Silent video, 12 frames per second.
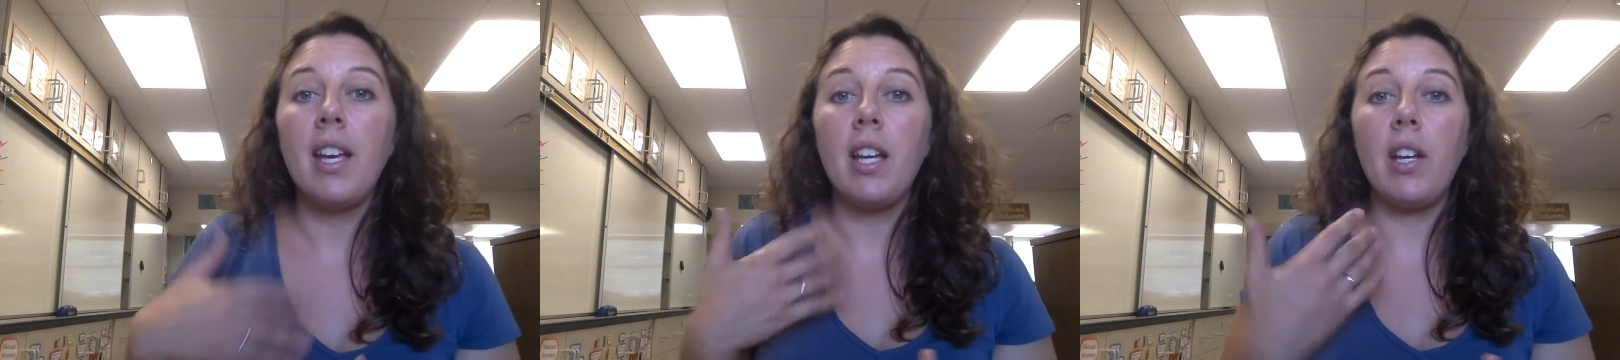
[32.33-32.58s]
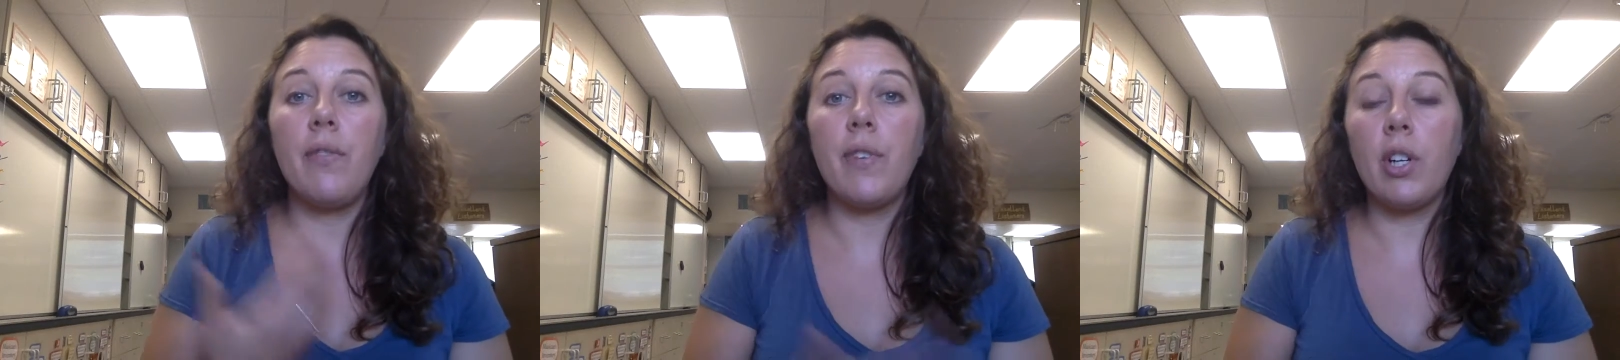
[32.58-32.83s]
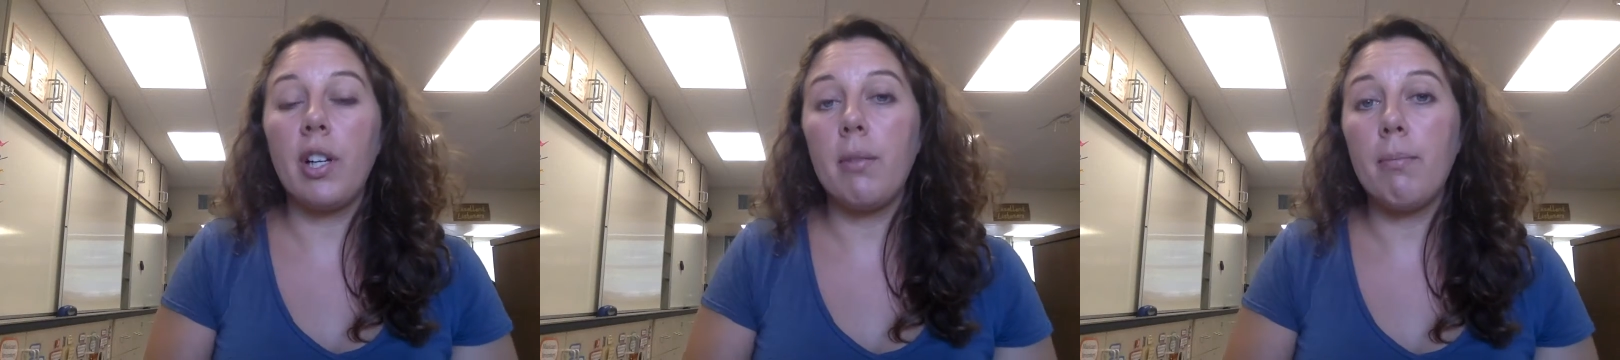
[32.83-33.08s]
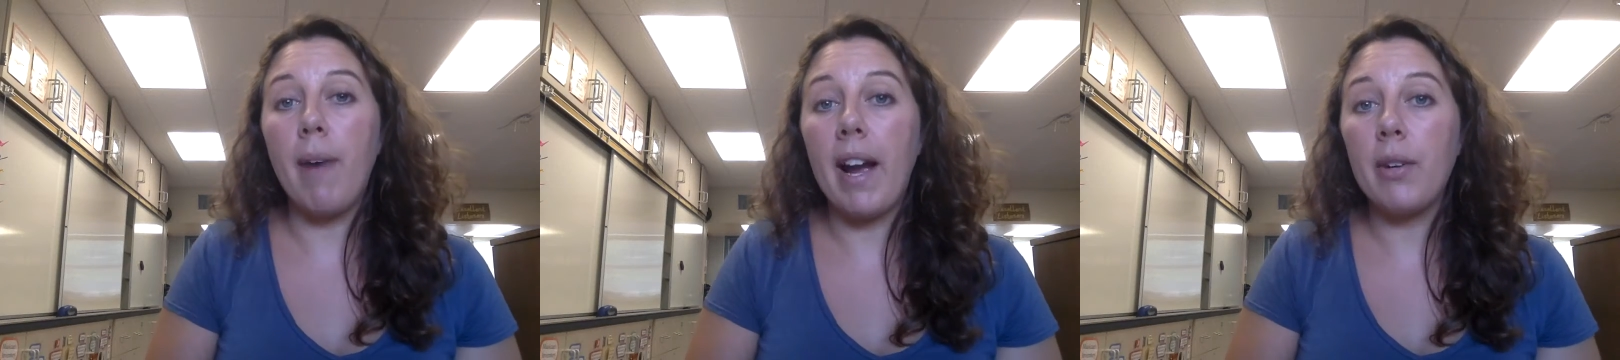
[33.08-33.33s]
If you're
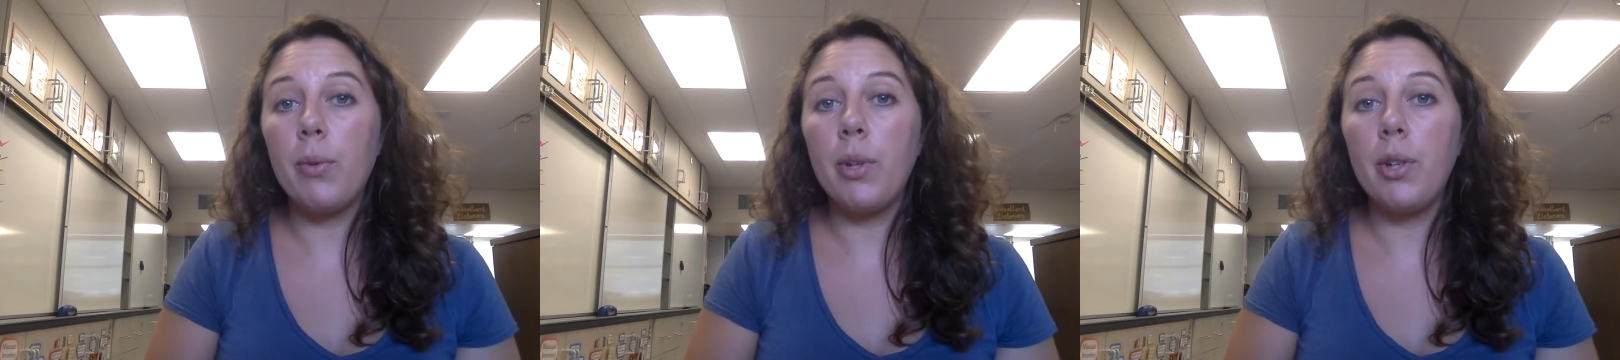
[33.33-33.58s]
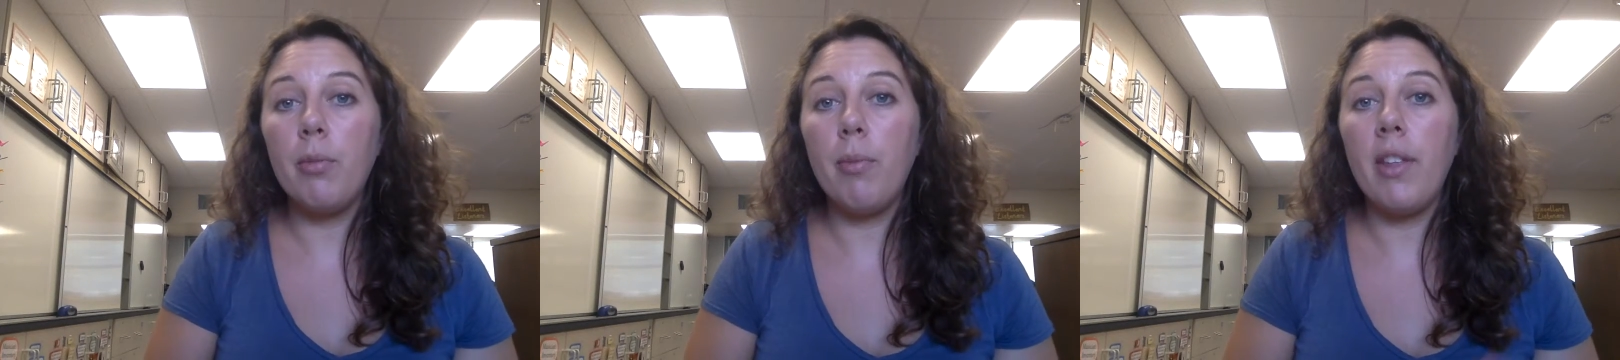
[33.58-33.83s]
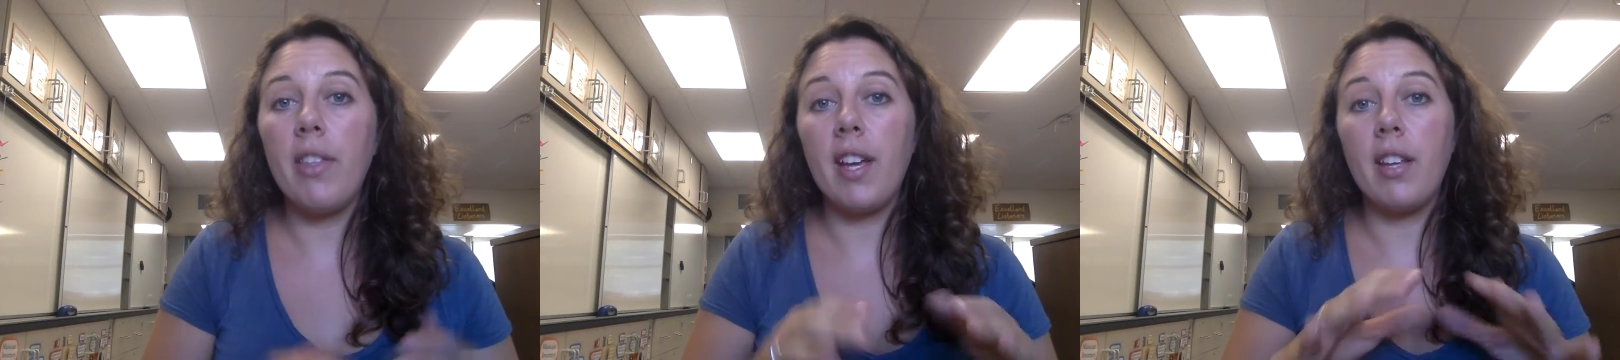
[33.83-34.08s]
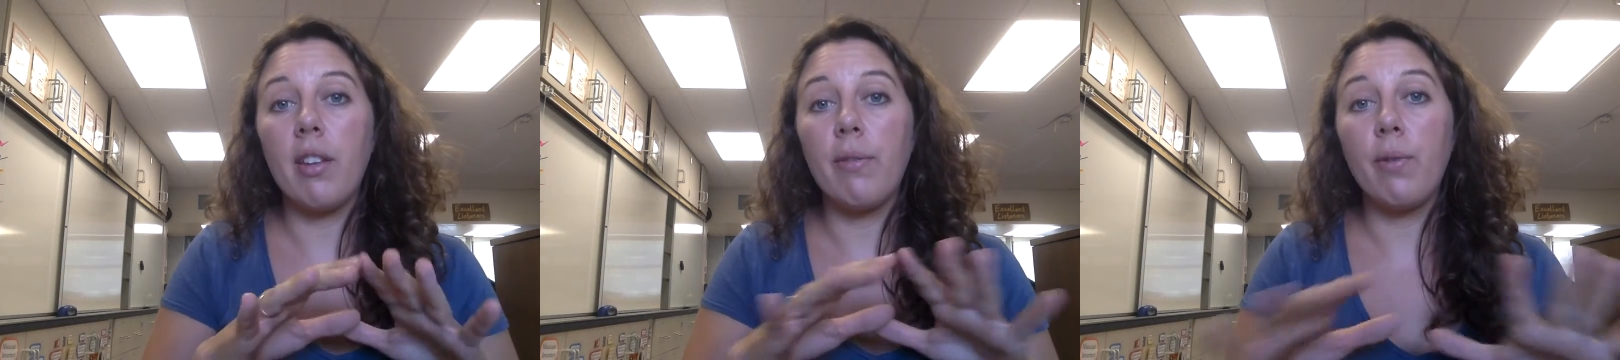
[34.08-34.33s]
in my room,
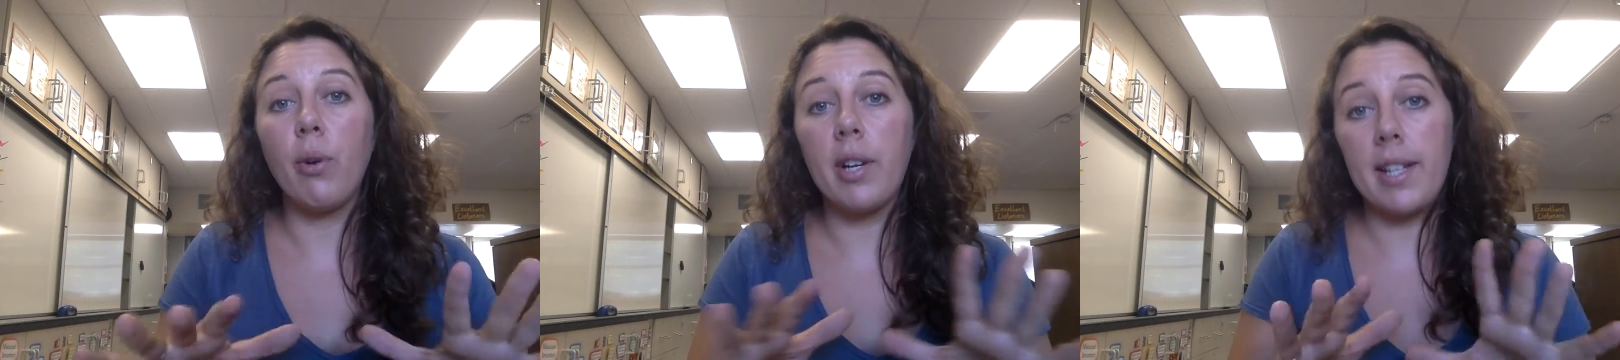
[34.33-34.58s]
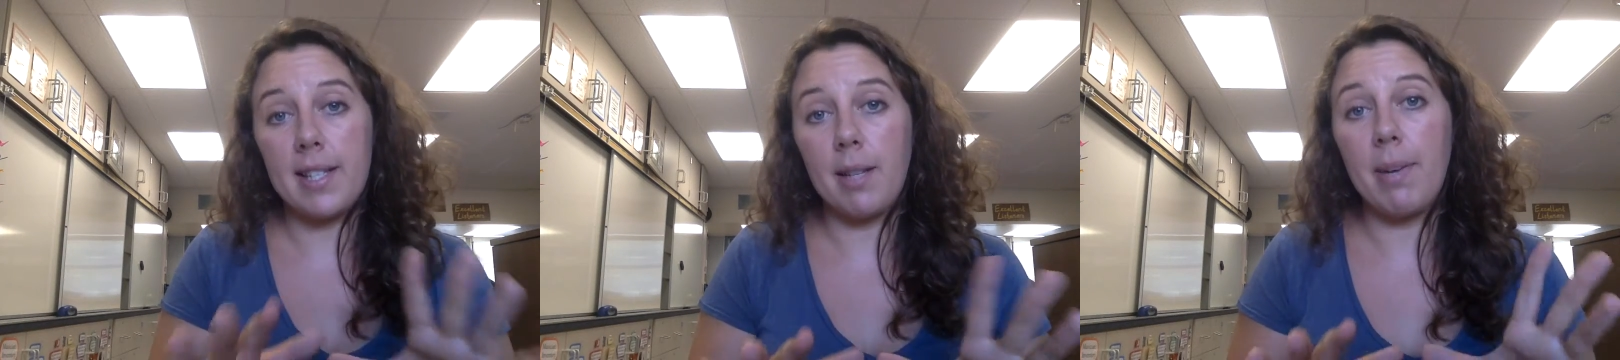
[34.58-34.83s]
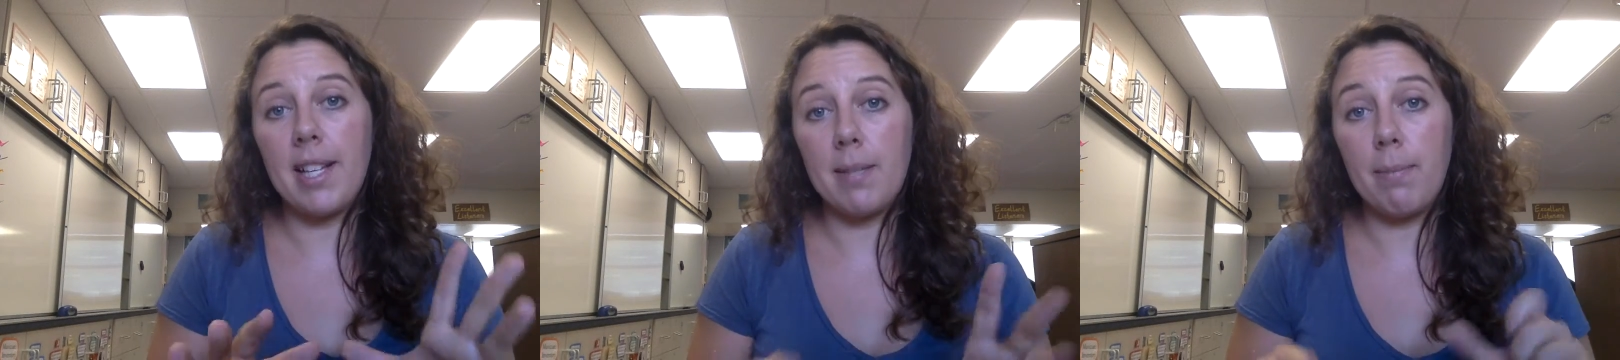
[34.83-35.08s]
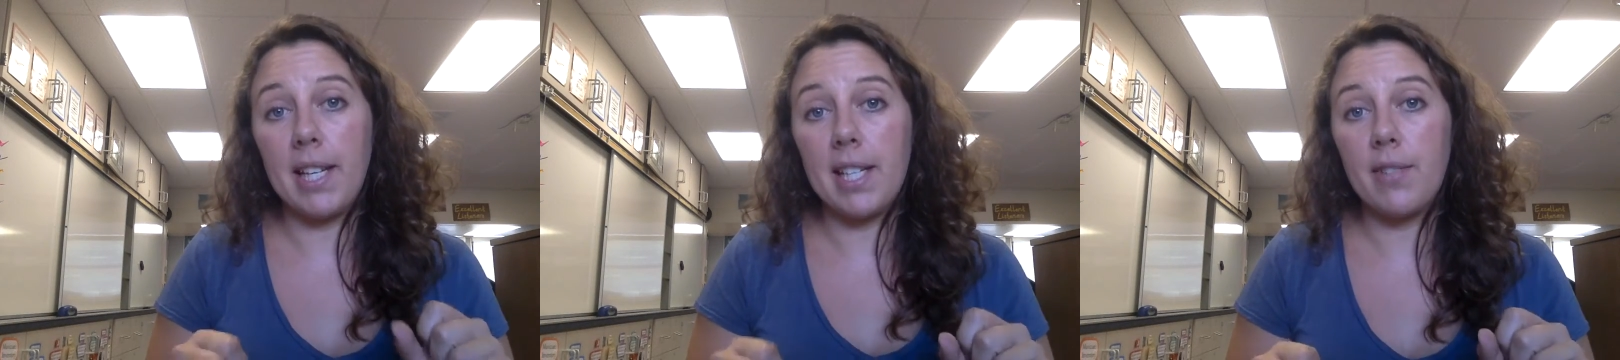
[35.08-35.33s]
then the floor is the
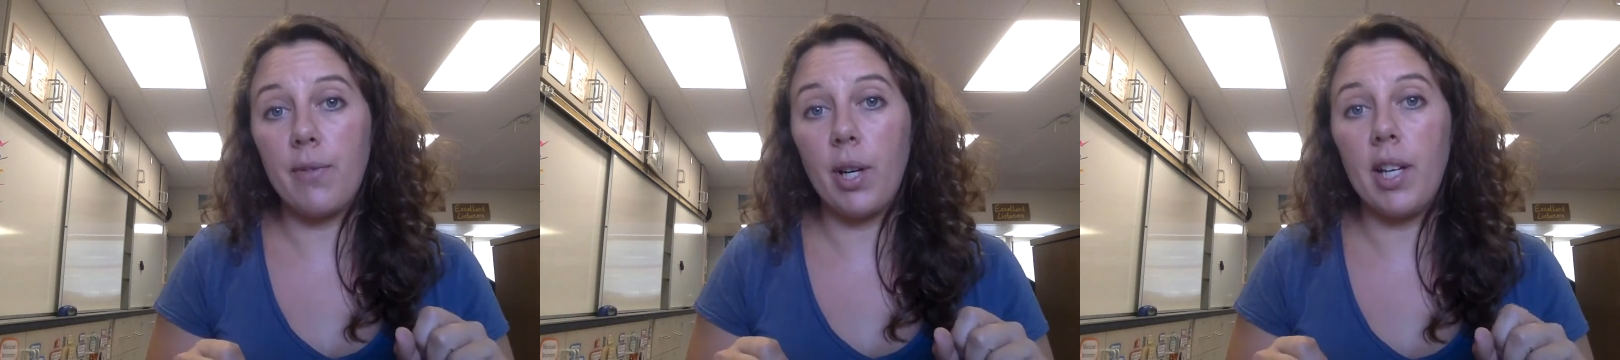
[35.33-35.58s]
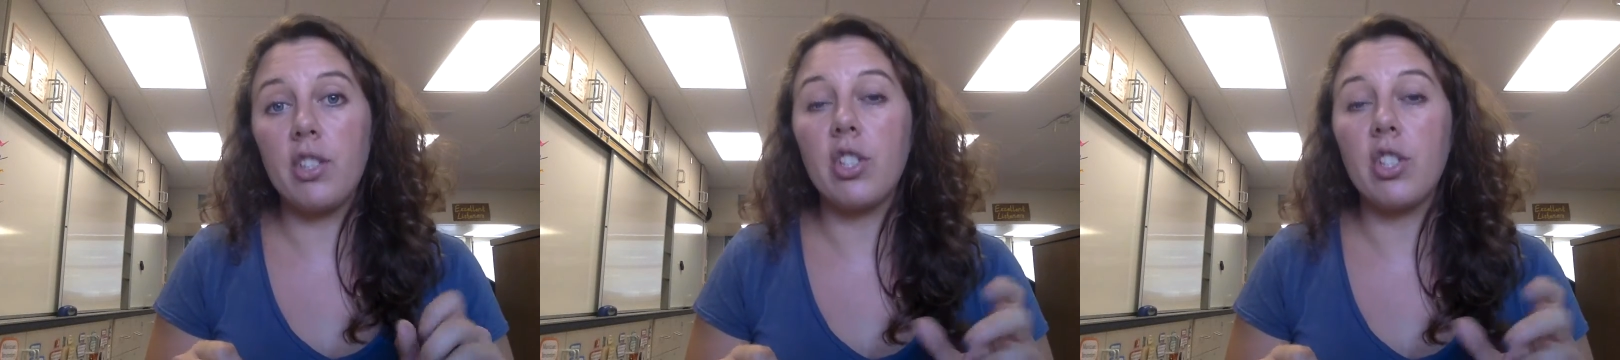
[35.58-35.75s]
best place for it.